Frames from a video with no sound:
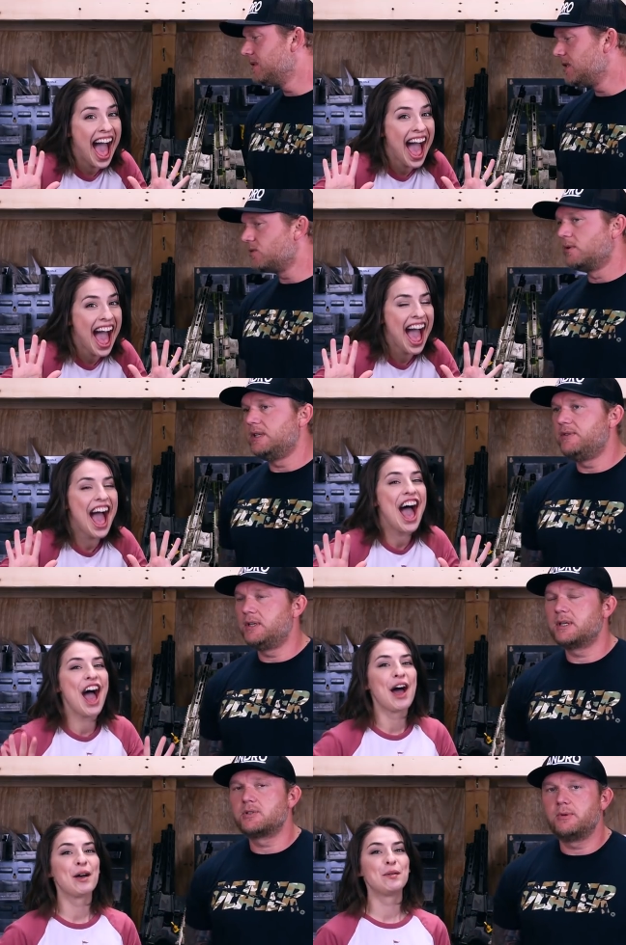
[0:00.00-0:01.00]
Speaker 1: Since we're leaving
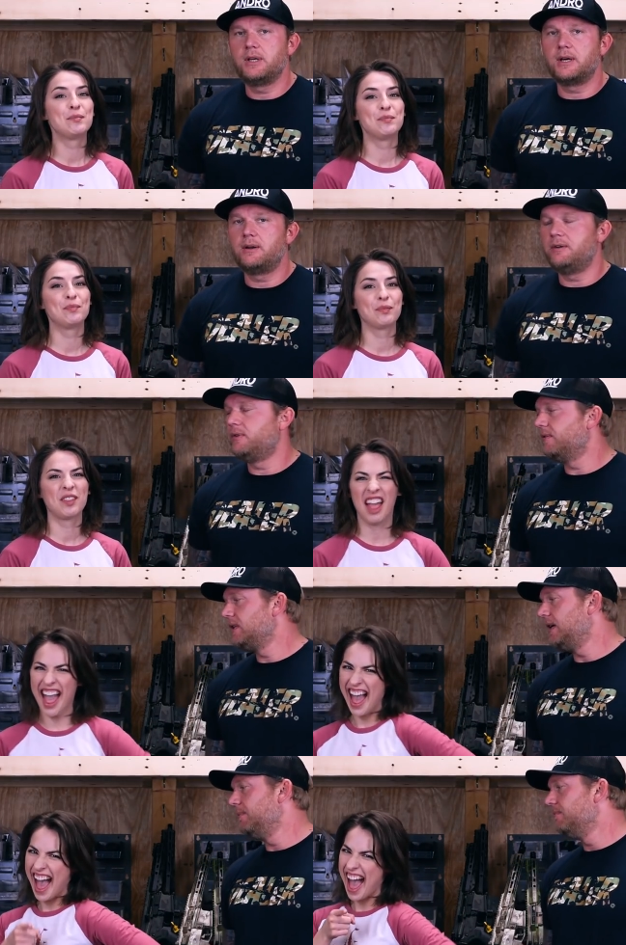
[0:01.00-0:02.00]
next week, I don't know if you have
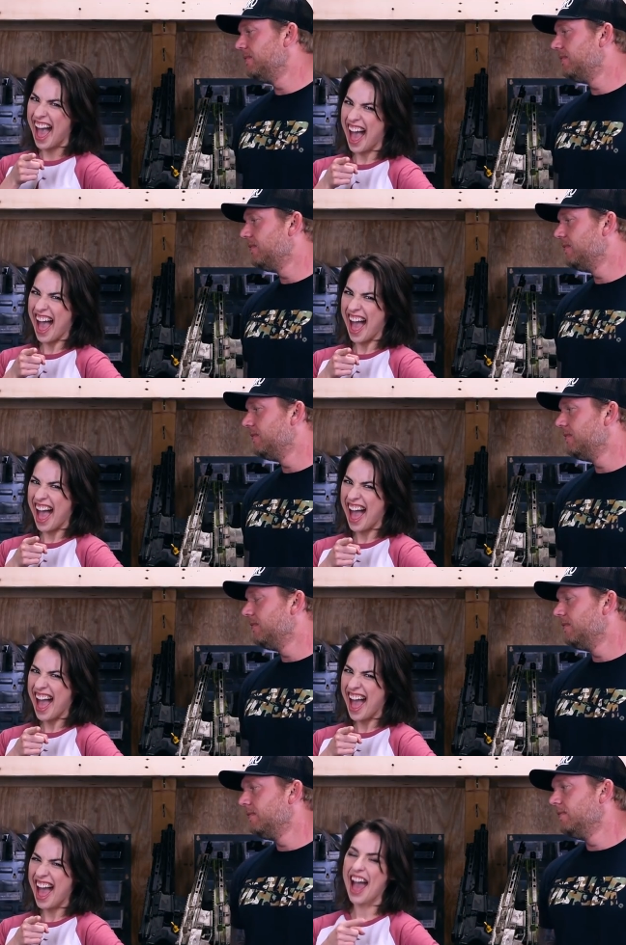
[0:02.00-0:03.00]
time.
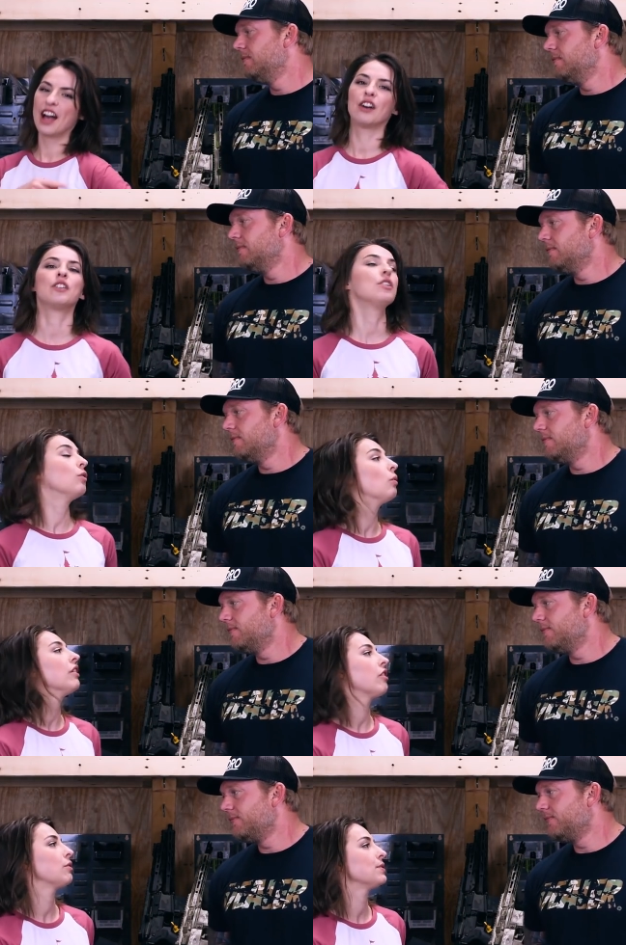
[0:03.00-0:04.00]
Speaker 2: You know, one
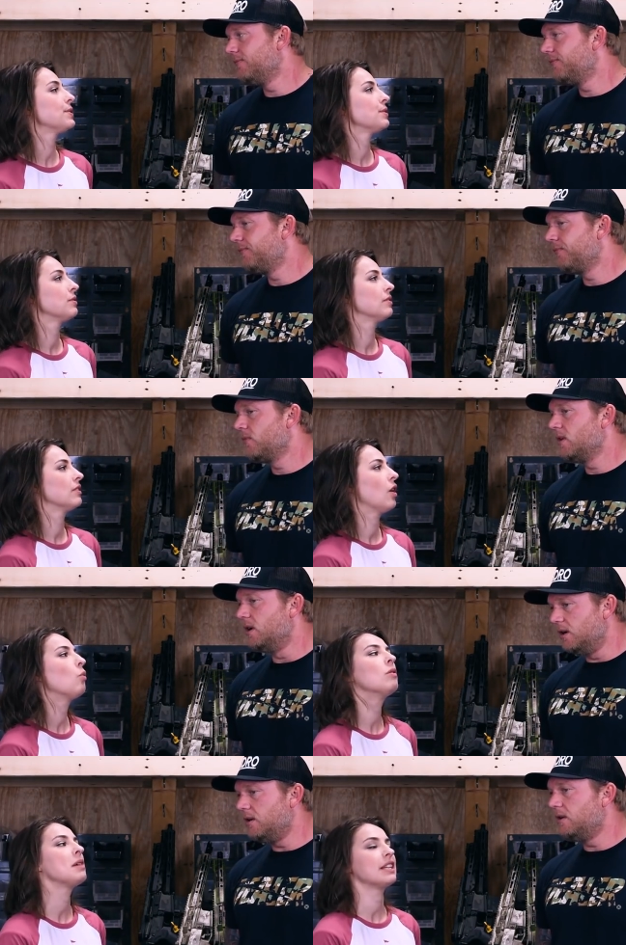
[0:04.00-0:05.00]
of those. Oh,
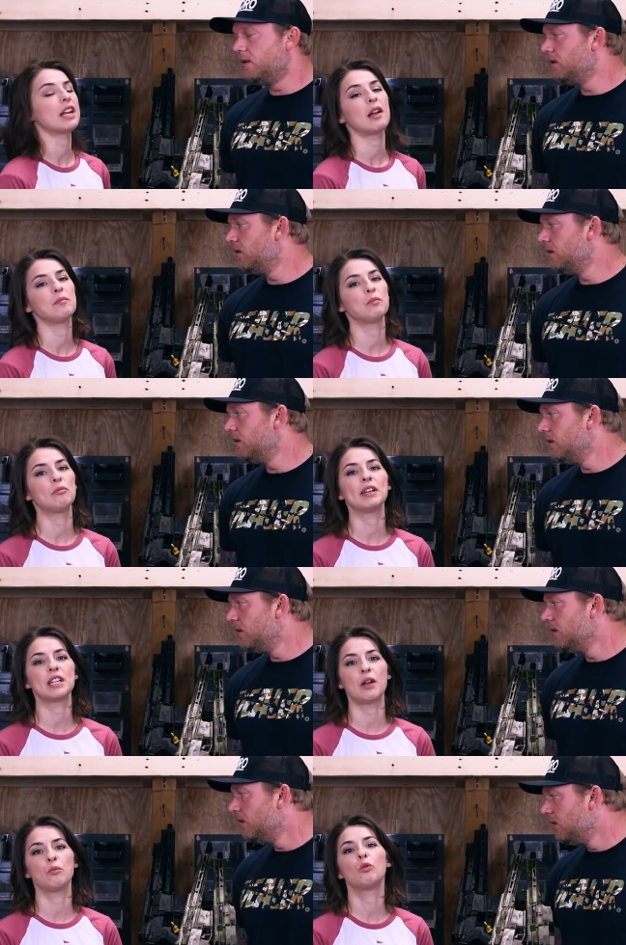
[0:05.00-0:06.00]
we'll make time. We'll make
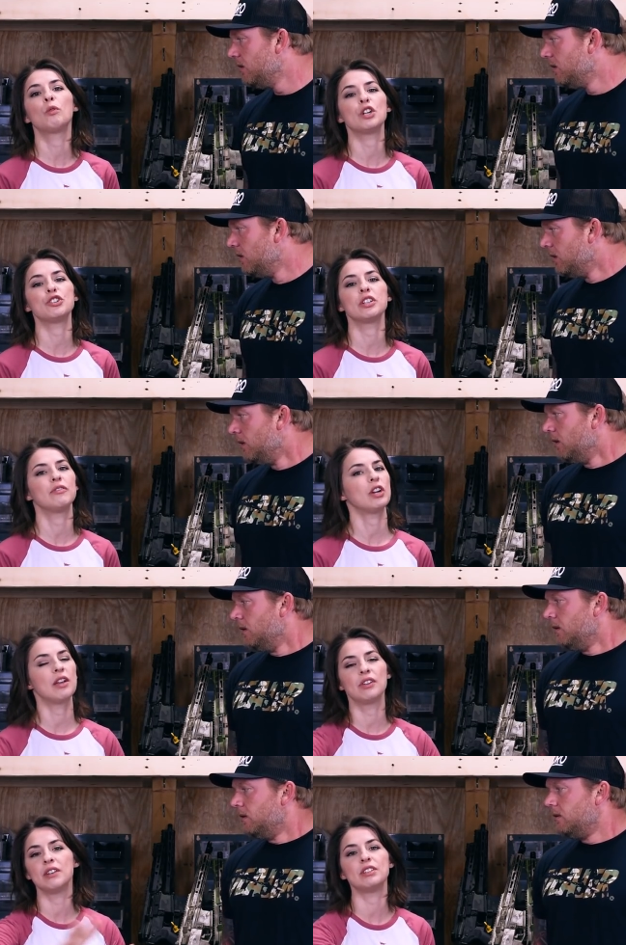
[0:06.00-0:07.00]
time. We'll rush deliver it,
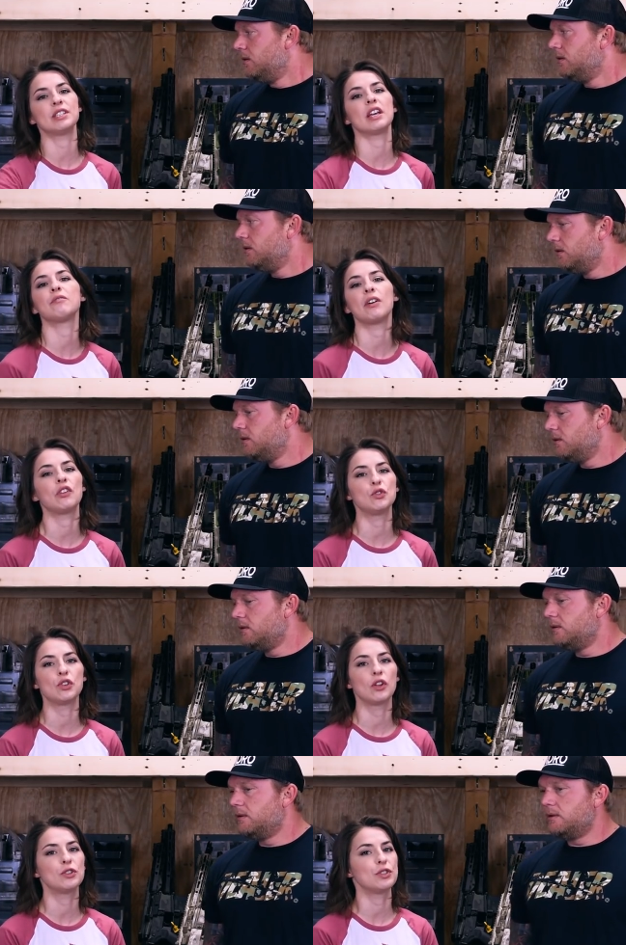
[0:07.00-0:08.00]
even if it's like five hundred
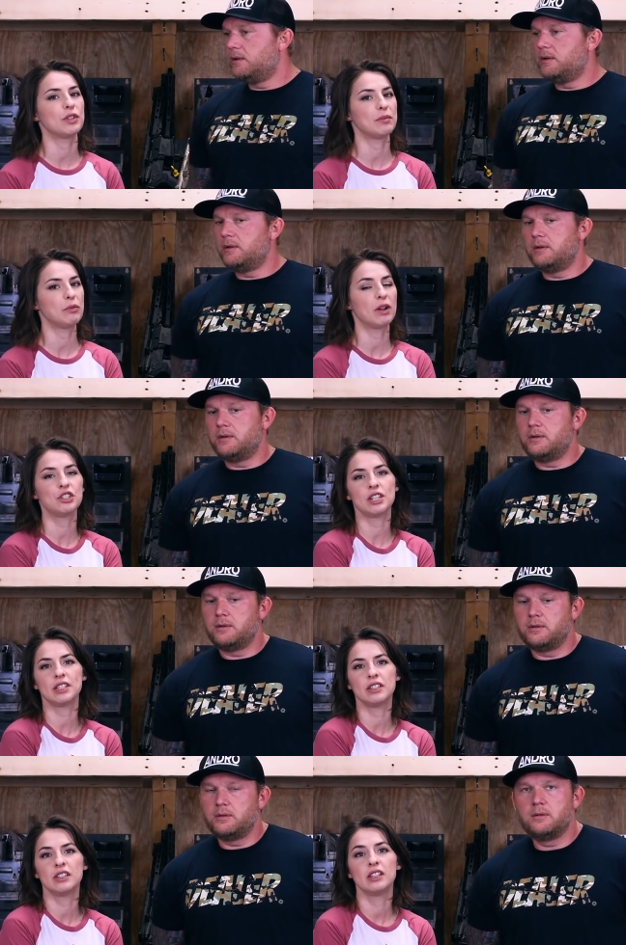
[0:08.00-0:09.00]
dollars or something, right,
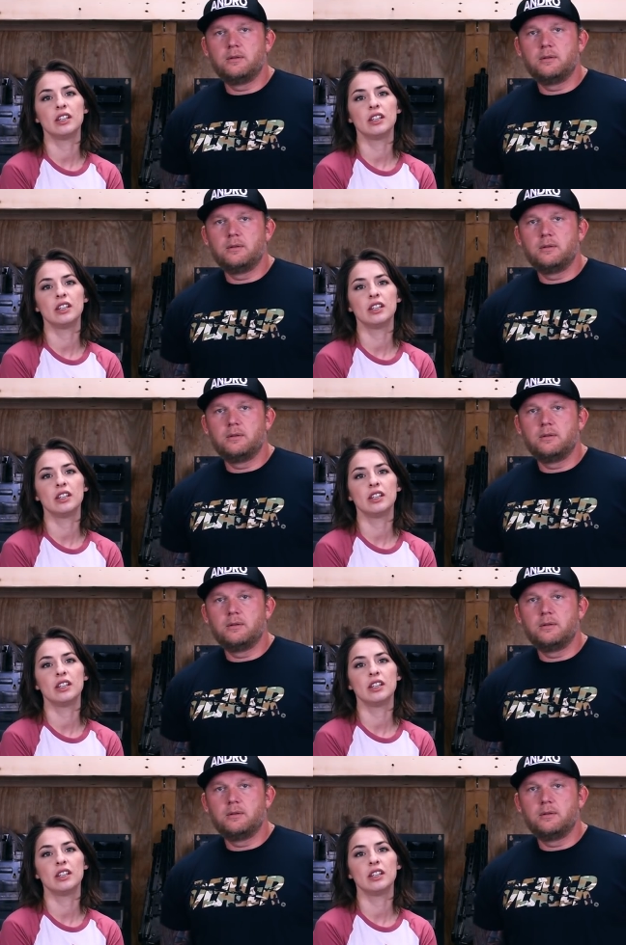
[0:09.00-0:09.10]
Jason?